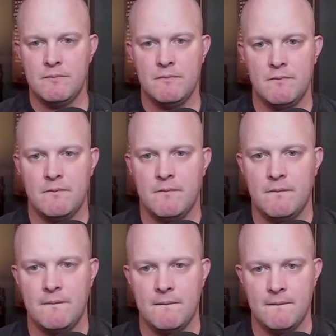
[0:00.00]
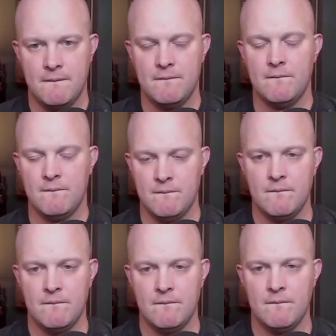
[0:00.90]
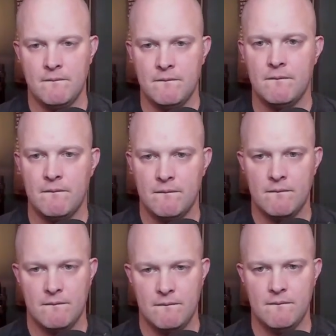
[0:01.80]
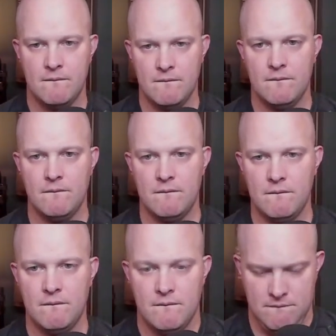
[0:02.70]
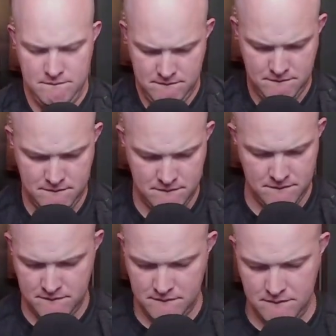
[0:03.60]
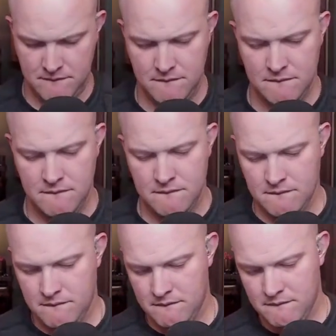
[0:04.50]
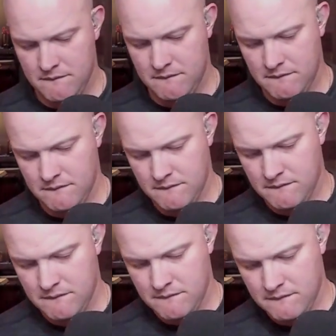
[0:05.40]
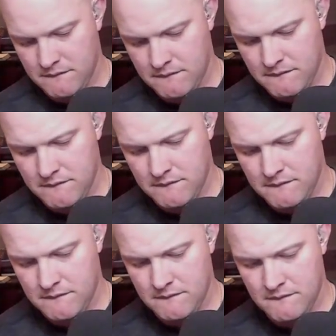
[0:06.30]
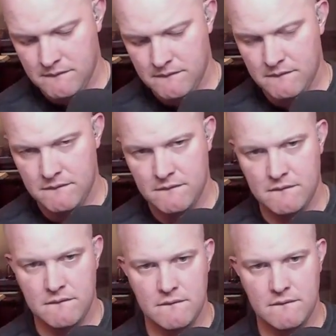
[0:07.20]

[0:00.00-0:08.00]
(silent)